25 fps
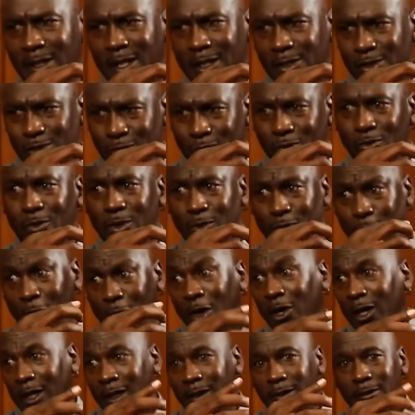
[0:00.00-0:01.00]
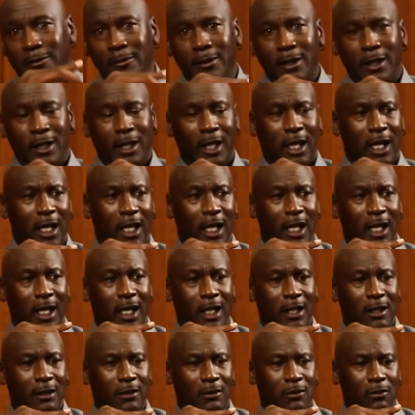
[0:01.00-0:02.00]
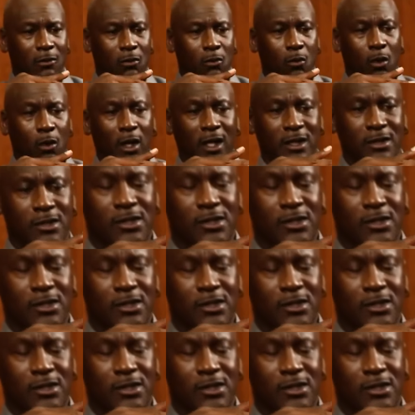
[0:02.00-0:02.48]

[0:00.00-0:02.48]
with former teammates like Charles Oakley and Scottie